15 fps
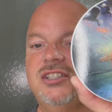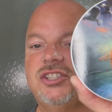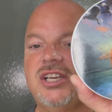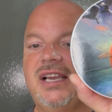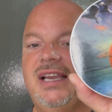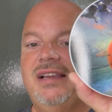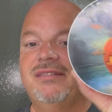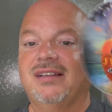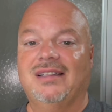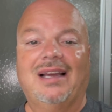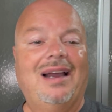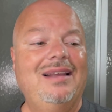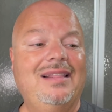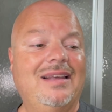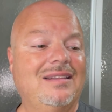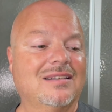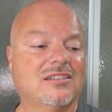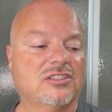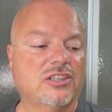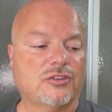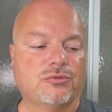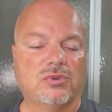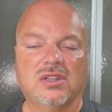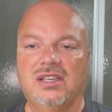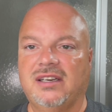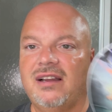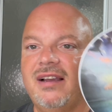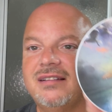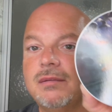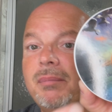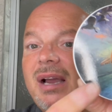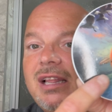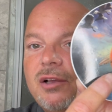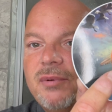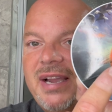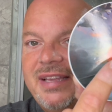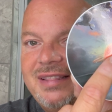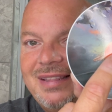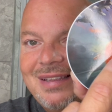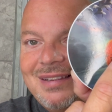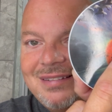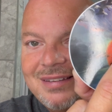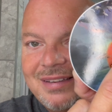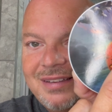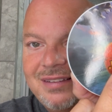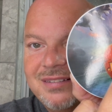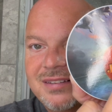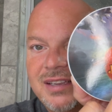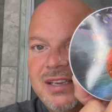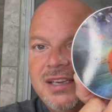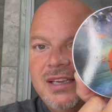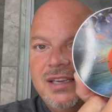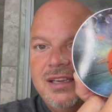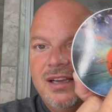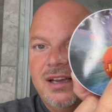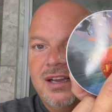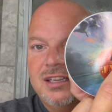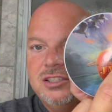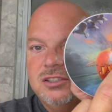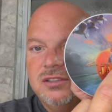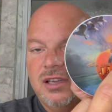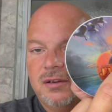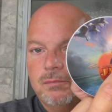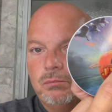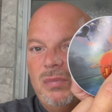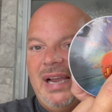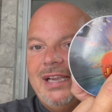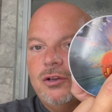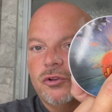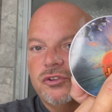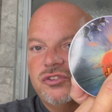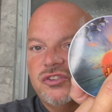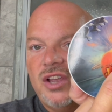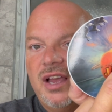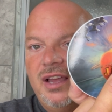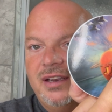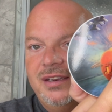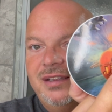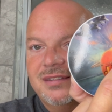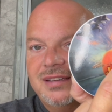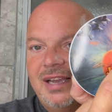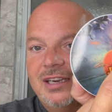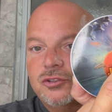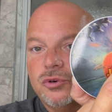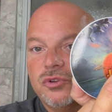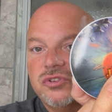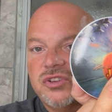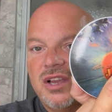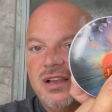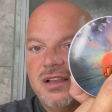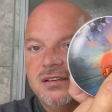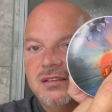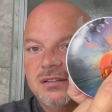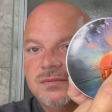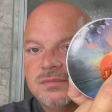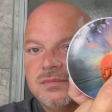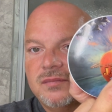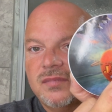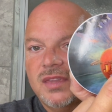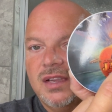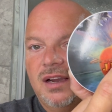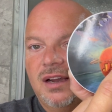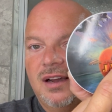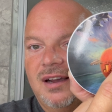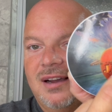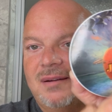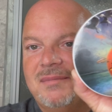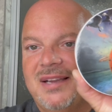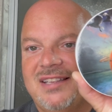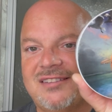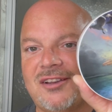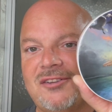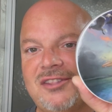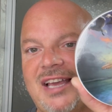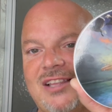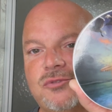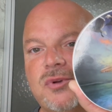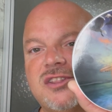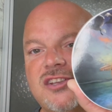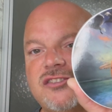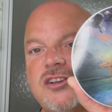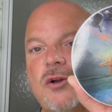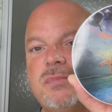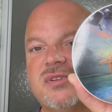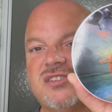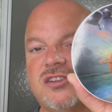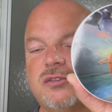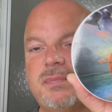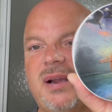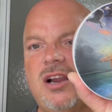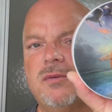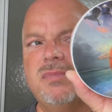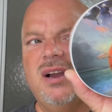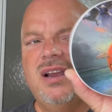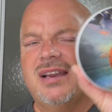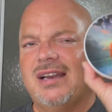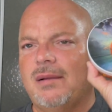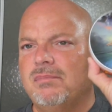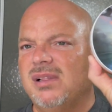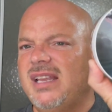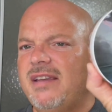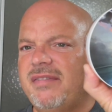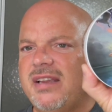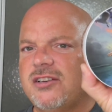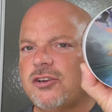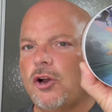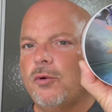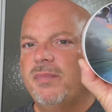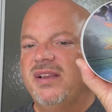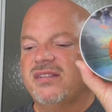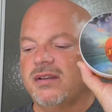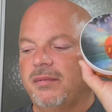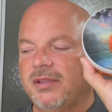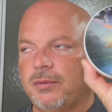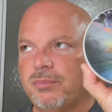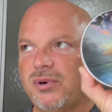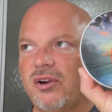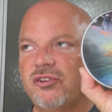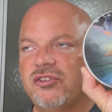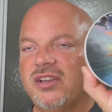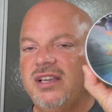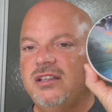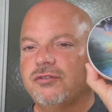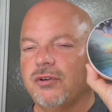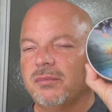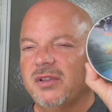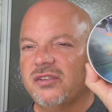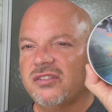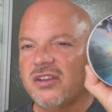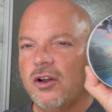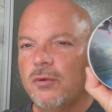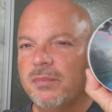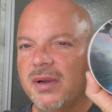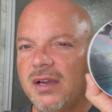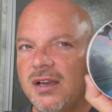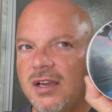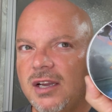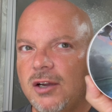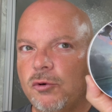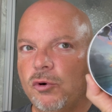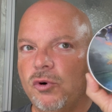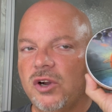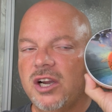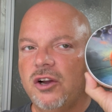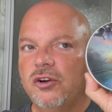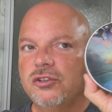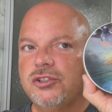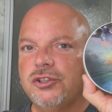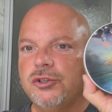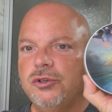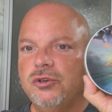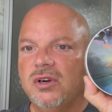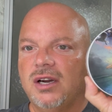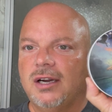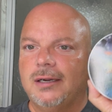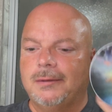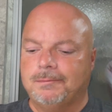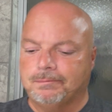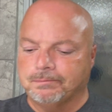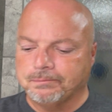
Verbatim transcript: Shave, and I think this is just really nice. And by the way, this is Michael's son, his actual son, and so that's what the soap is inspired by. And I believe he told me some of the proceeds from the soap will go to